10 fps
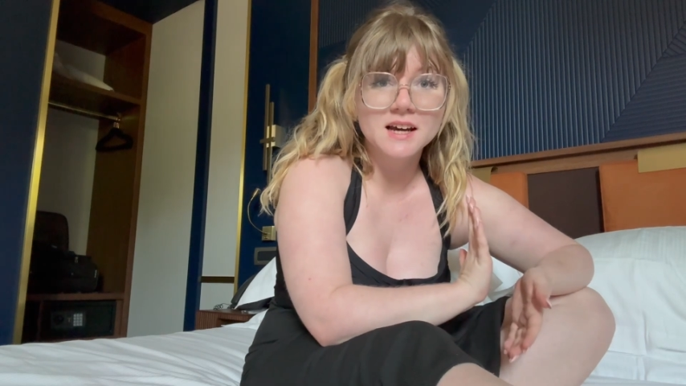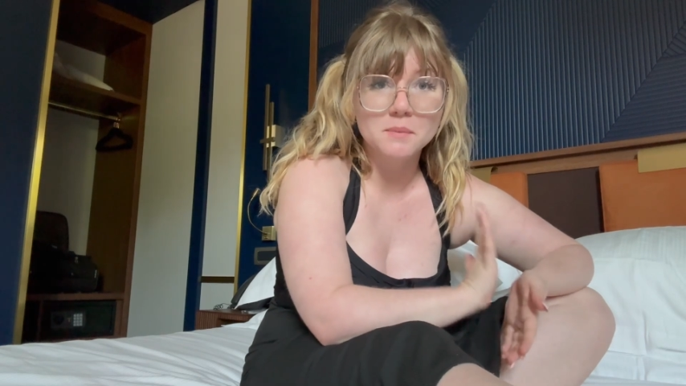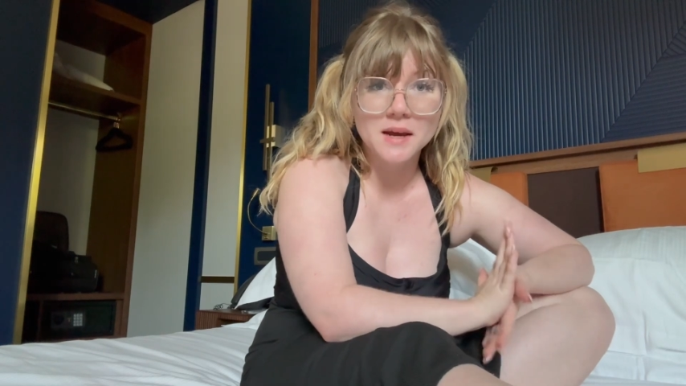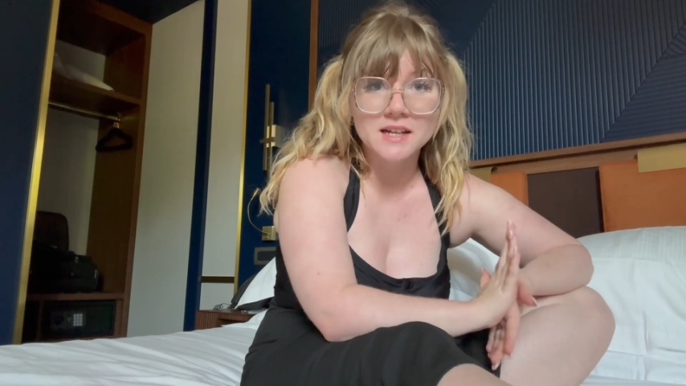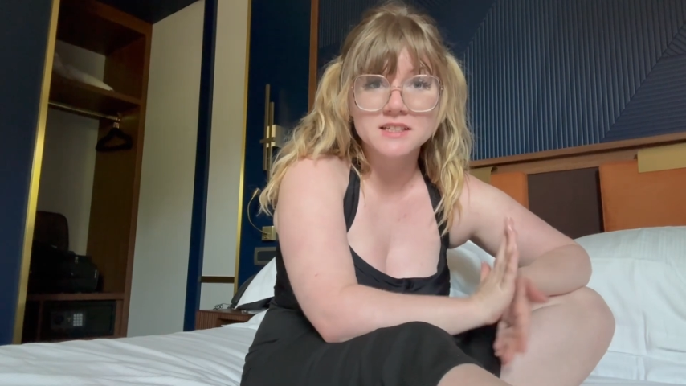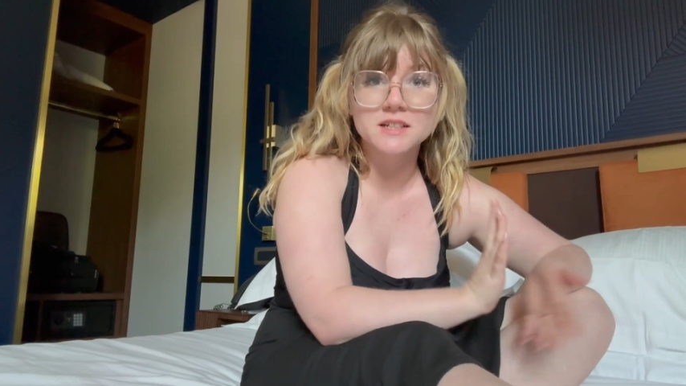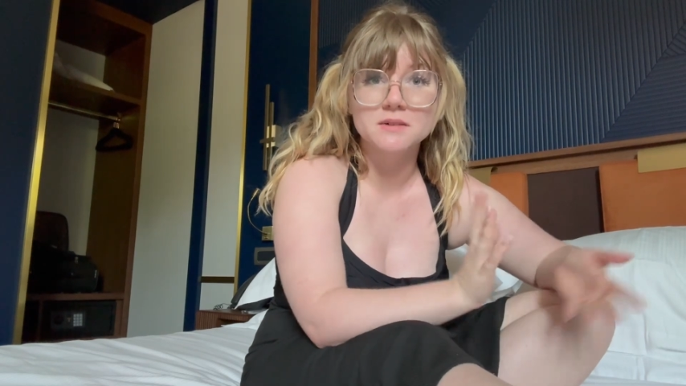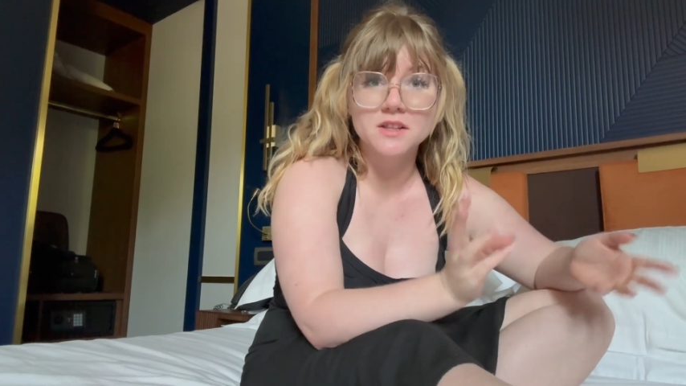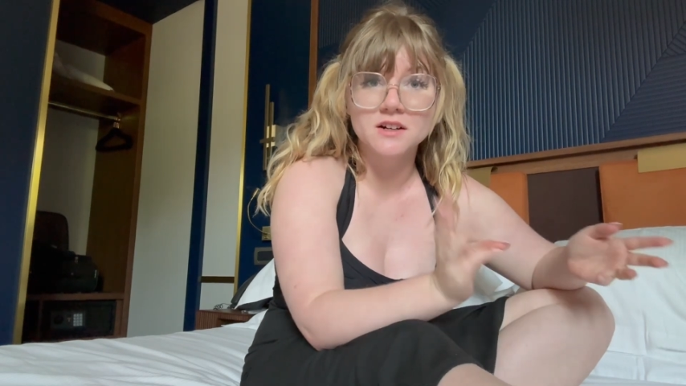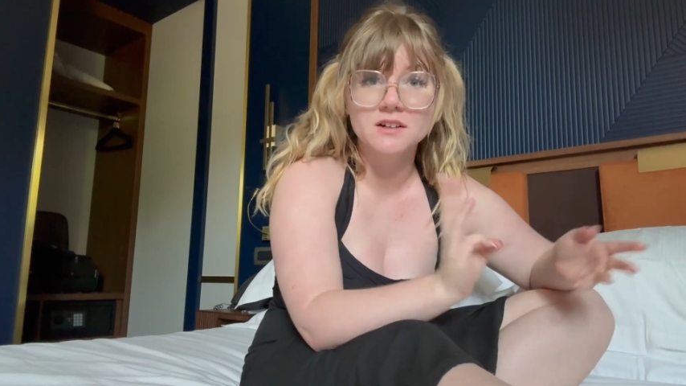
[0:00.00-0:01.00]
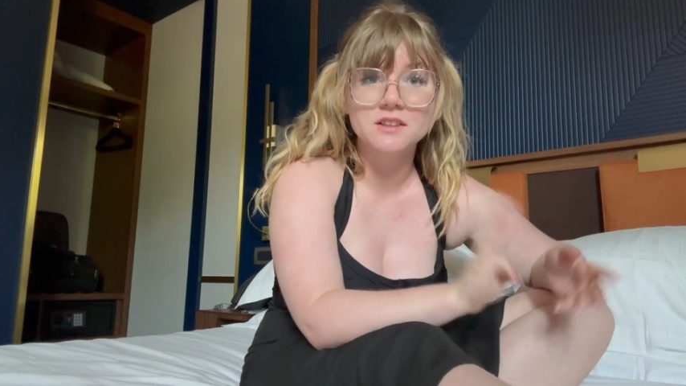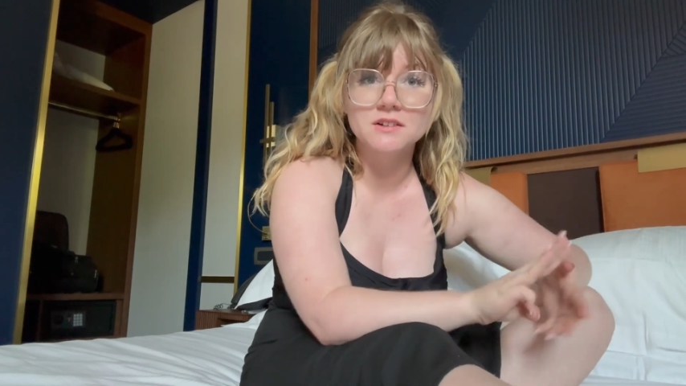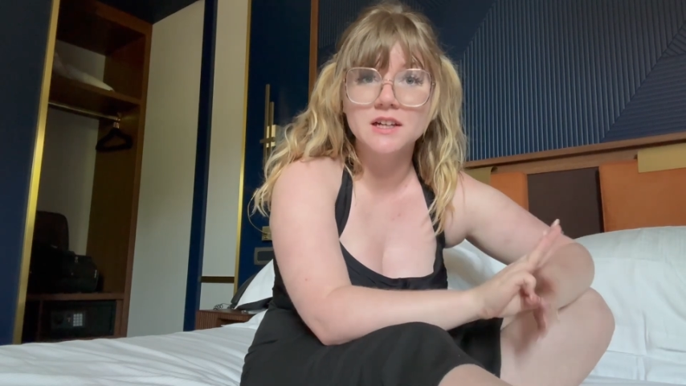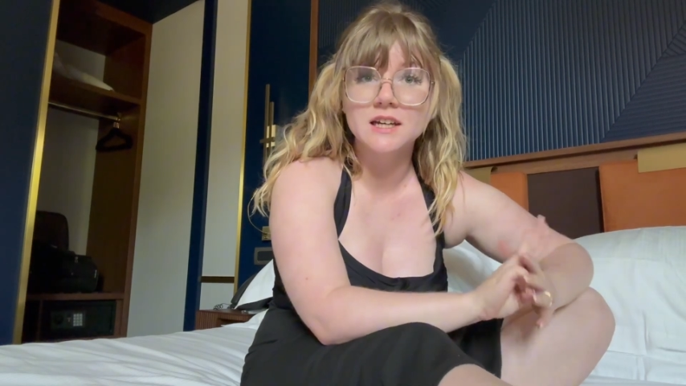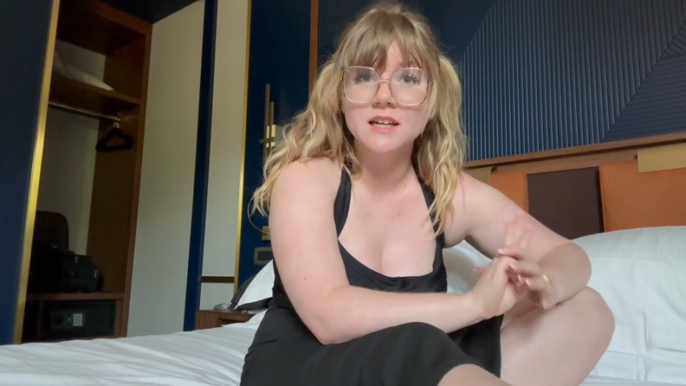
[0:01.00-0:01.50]
a painting with all
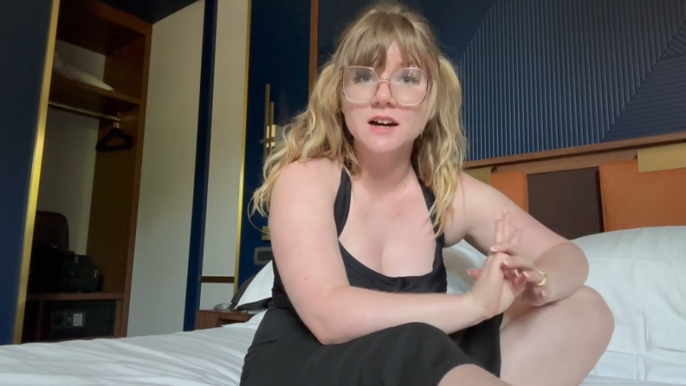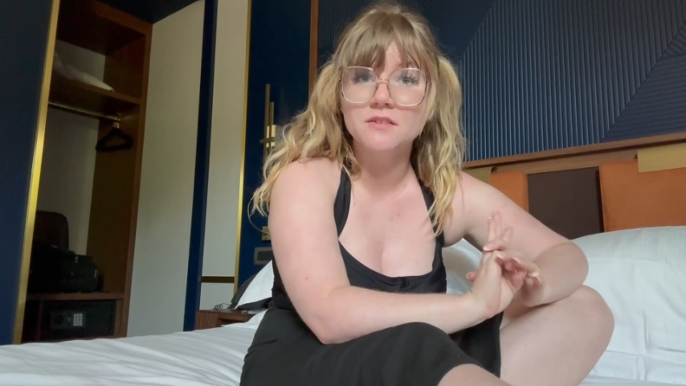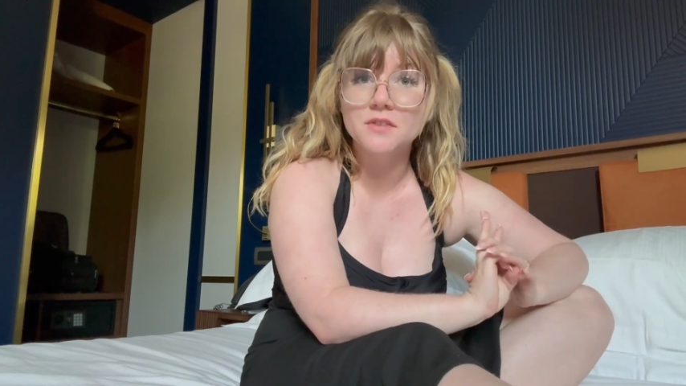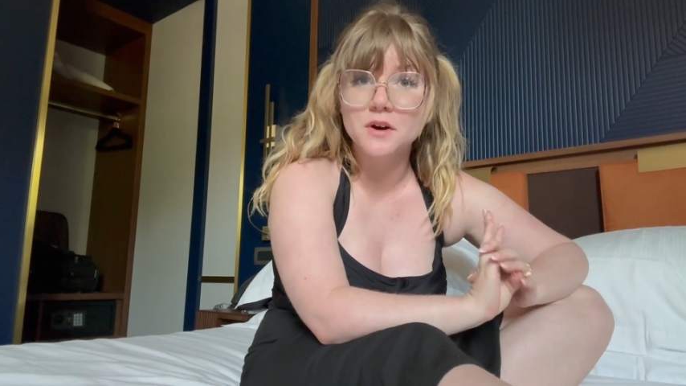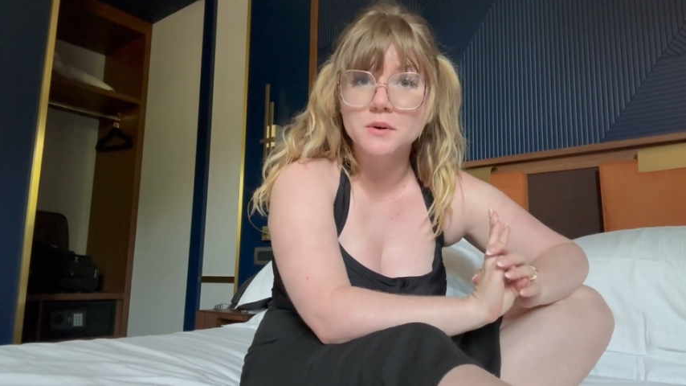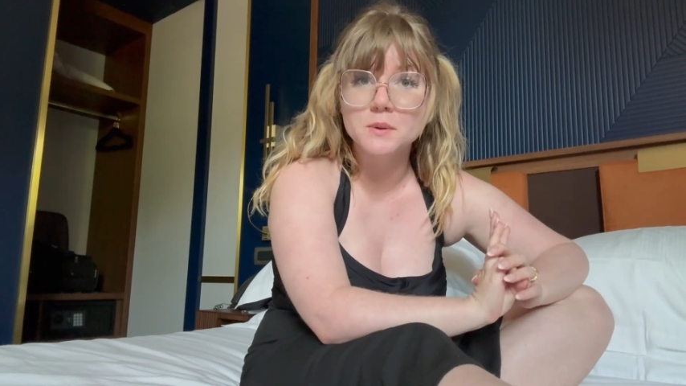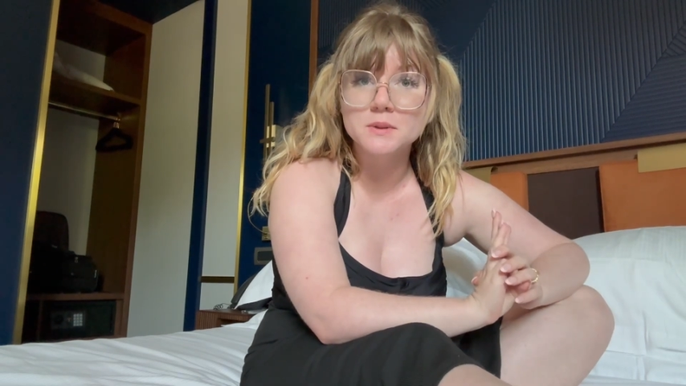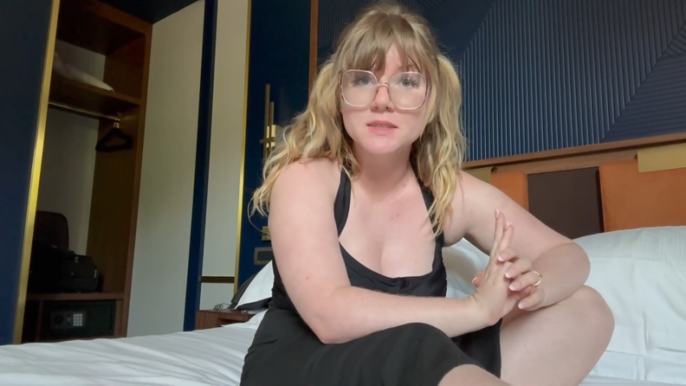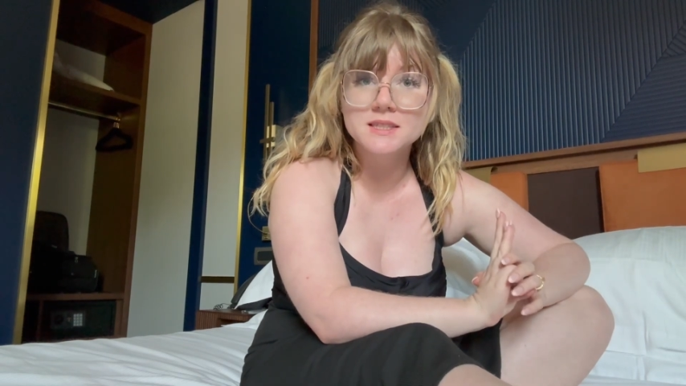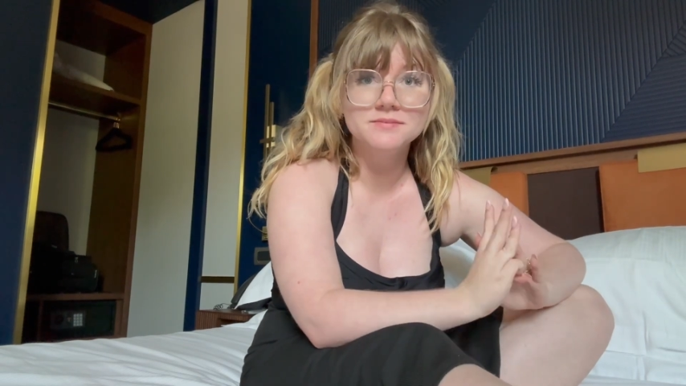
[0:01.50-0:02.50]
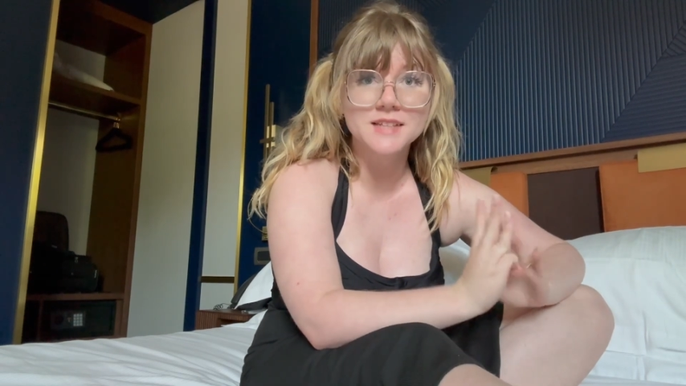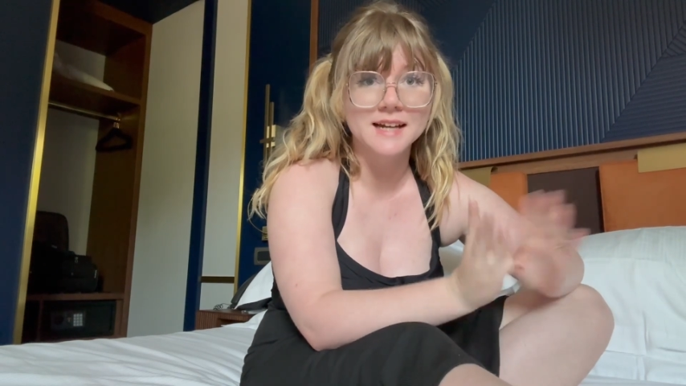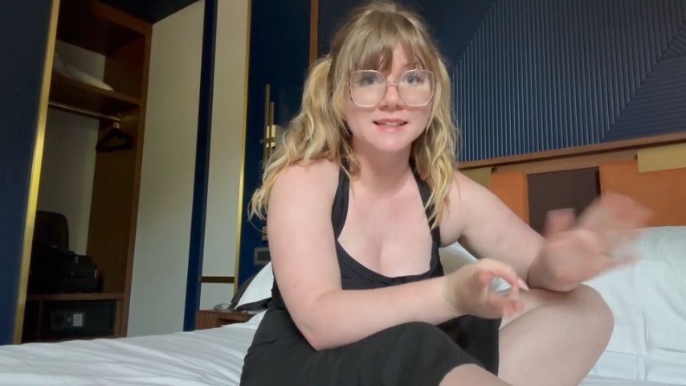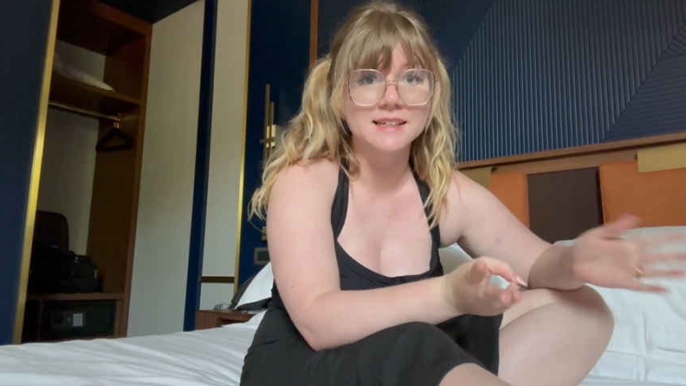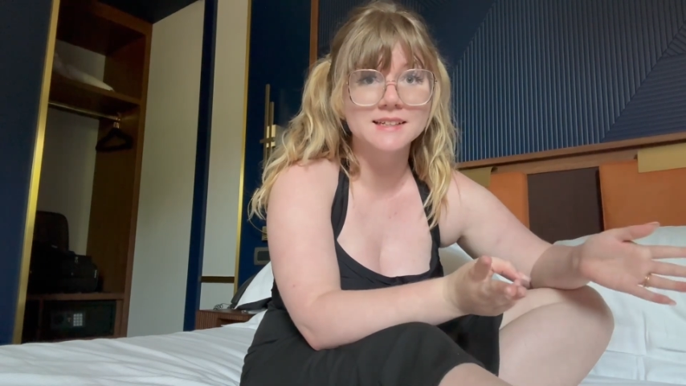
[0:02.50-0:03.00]
3 of those
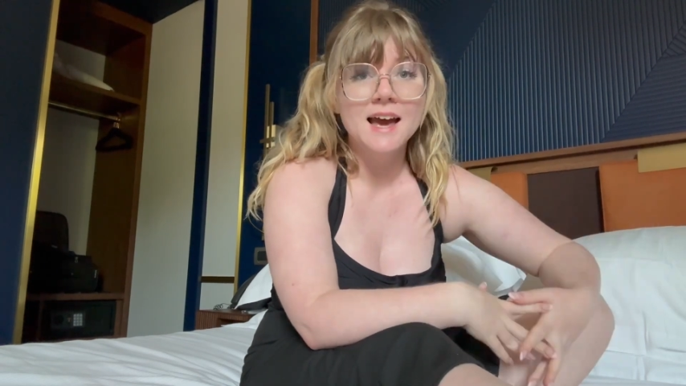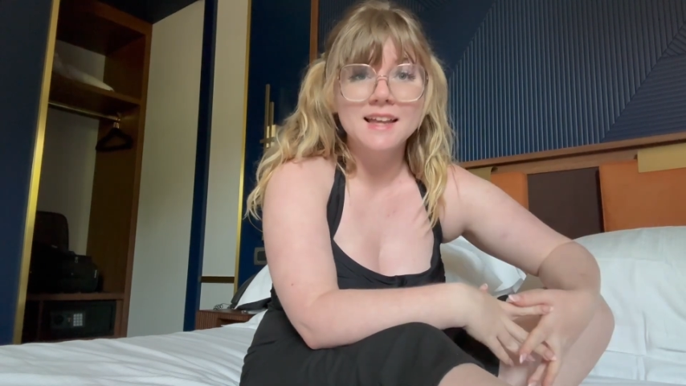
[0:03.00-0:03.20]
techniques.